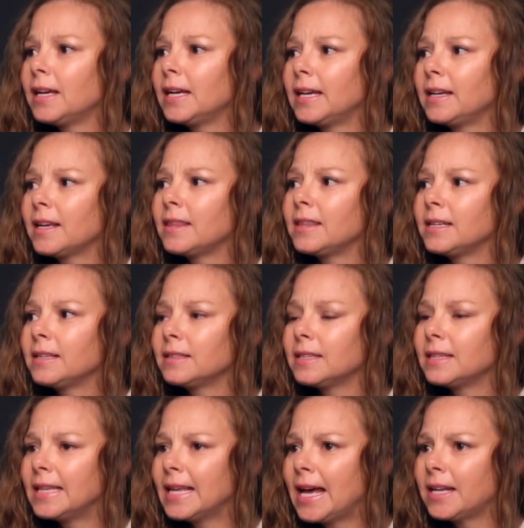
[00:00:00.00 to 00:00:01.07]
And I think
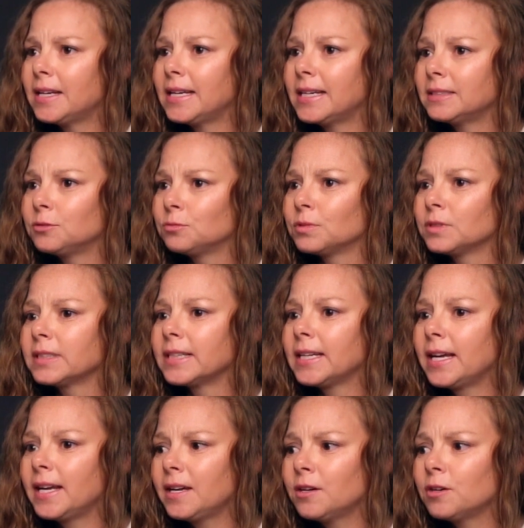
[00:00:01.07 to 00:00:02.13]
that that has really
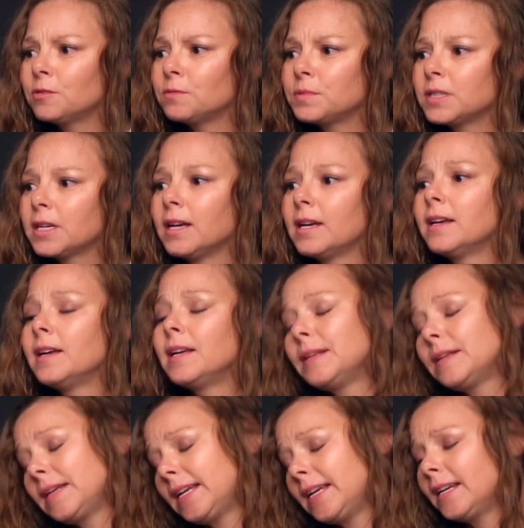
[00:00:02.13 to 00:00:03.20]
helped
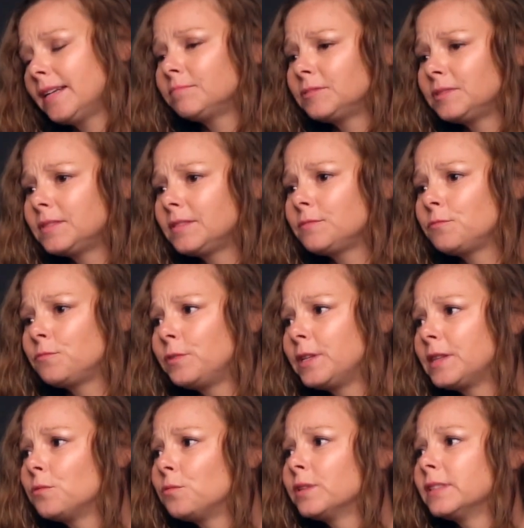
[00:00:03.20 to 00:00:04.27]

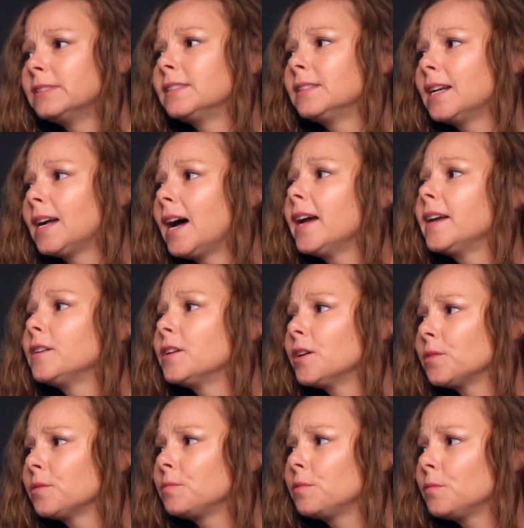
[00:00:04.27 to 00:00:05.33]
with the ones that I
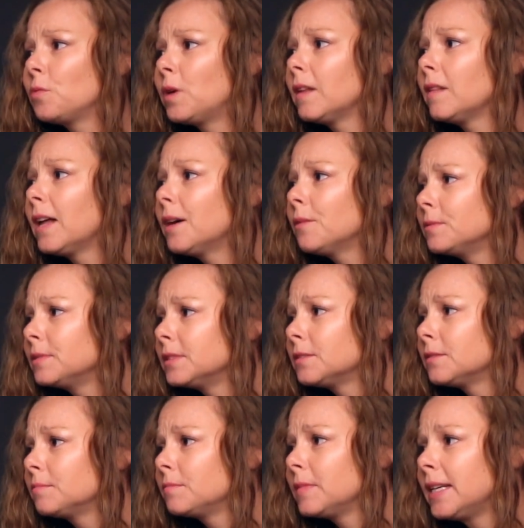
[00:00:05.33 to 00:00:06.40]
know while I
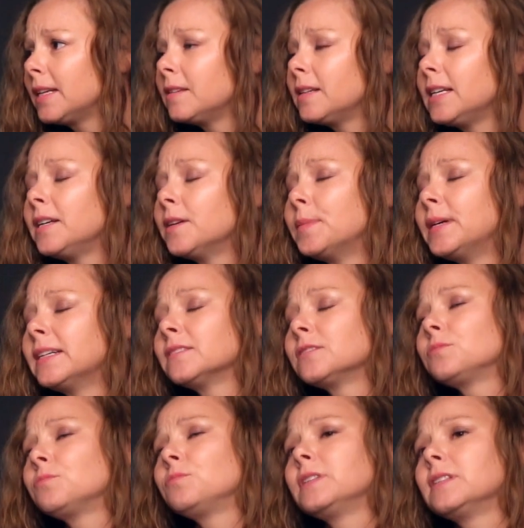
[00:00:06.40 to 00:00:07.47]
was in the
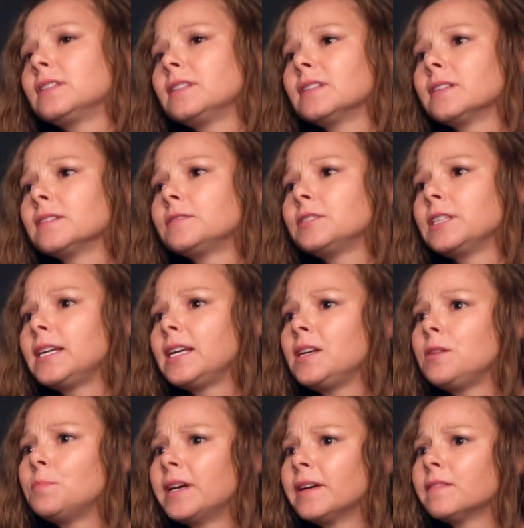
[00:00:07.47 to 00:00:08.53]
EMS with to
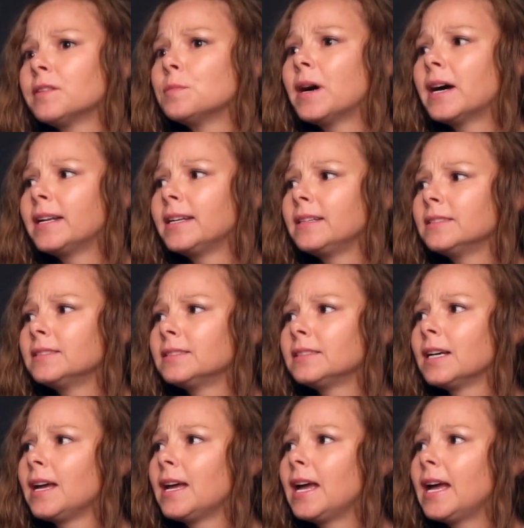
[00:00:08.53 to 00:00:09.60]
keep everybody
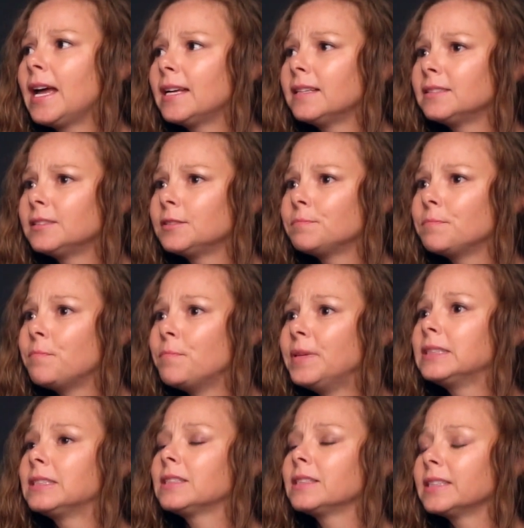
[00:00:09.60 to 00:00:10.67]
as
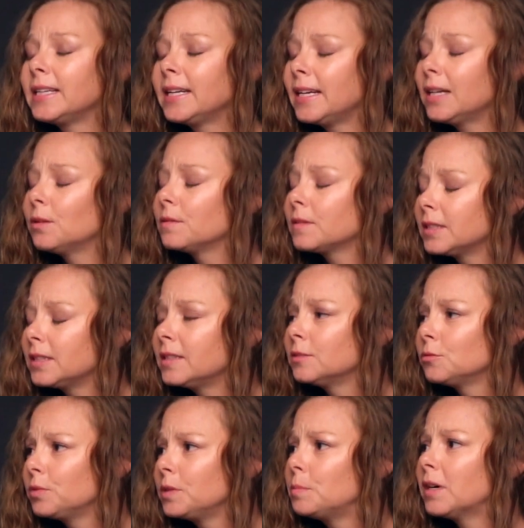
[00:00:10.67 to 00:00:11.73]
mentally healthy
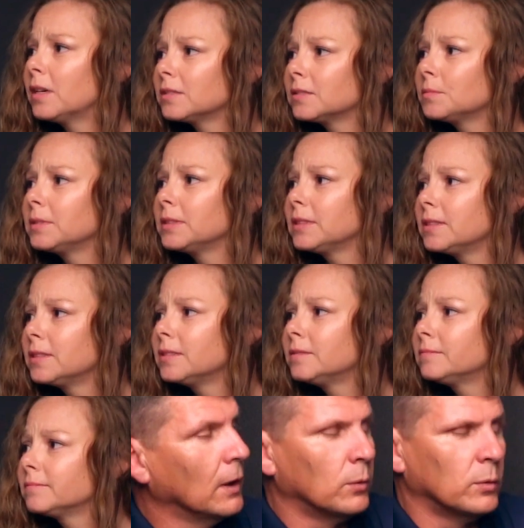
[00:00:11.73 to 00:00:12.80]
as we possibly could.
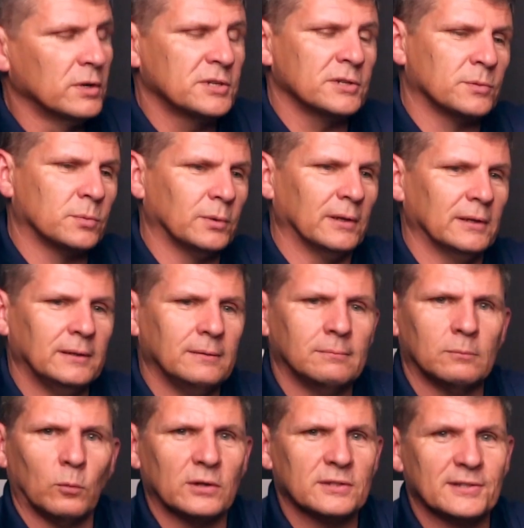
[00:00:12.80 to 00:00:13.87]
Which is really,
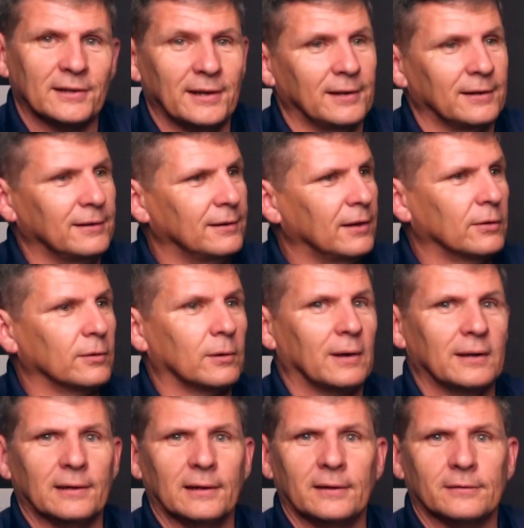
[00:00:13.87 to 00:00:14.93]
once again, another
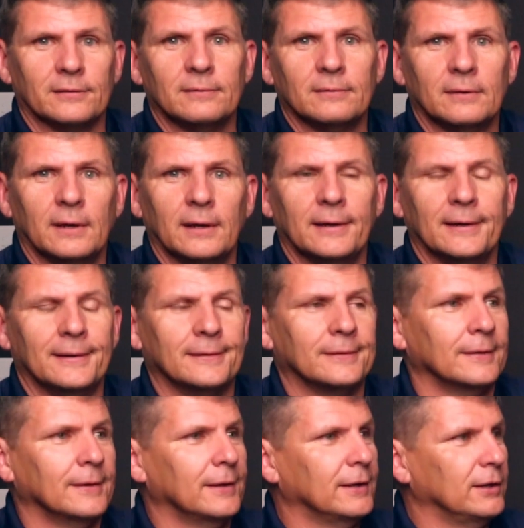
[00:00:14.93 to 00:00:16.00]
great lesson. And
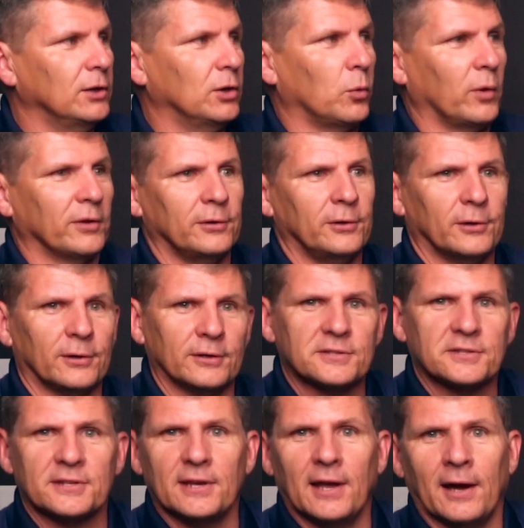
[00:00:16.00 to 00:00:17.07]
you know, whether you're in
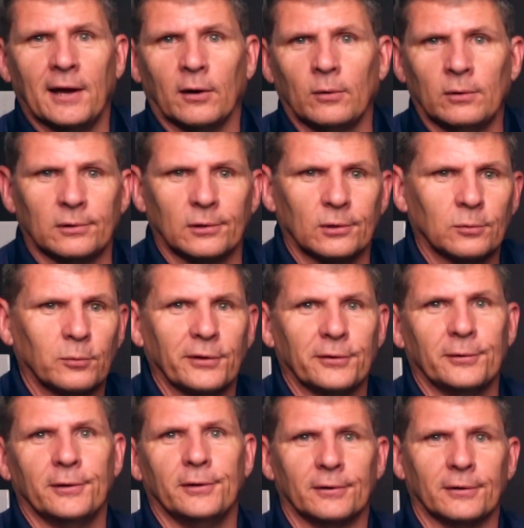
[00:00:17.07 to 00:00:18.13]
Seattle or
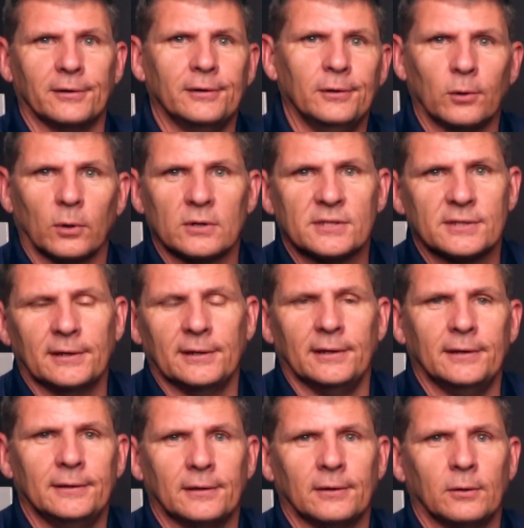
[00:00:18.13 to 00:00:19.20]
whether you're in New York
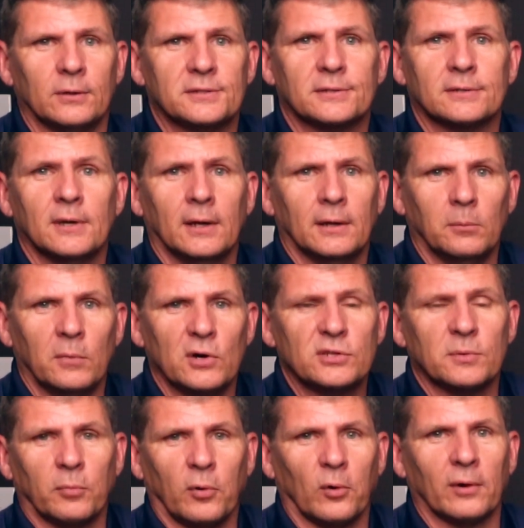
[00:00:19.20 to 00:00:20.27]
City, you know, it's the
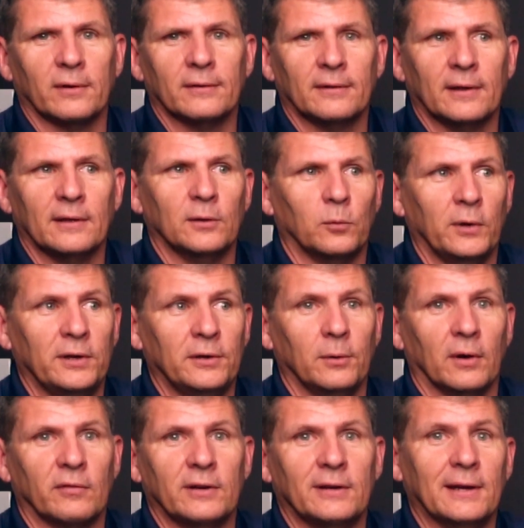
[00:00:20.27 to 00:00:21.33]
most important thing that we do
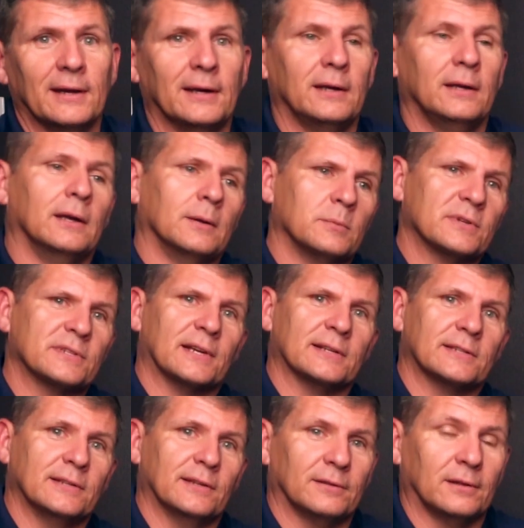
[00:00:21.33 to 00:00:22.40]
every day,
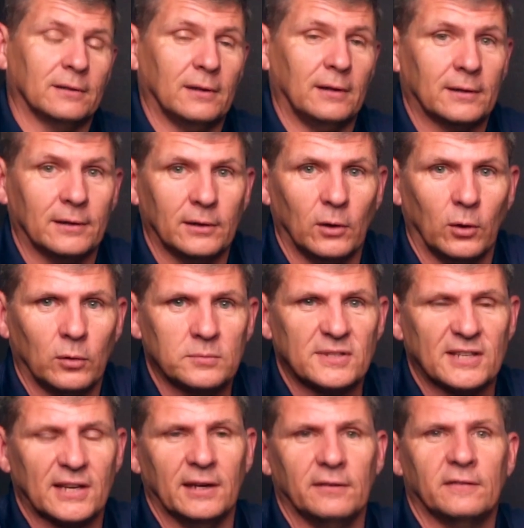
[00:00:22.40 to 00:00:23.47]
besides hit the clock and go home
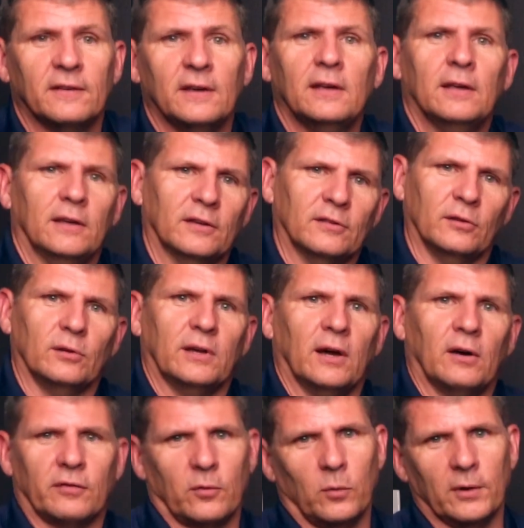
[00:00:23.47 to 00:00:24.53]
safe, is look
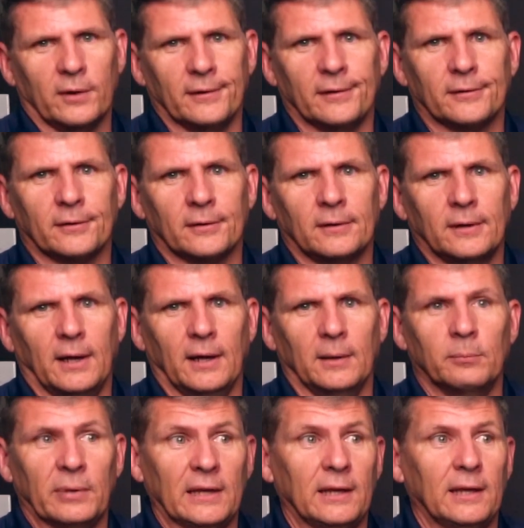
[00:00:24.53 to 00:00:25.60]
out for one another
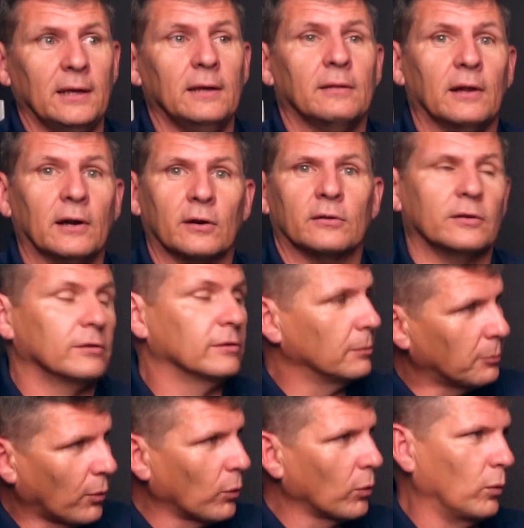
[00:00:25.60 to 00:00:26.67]
and be there to
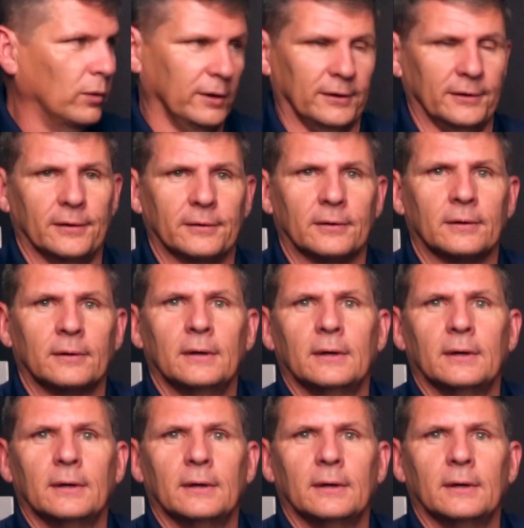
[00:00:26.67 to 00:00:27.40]
support one another.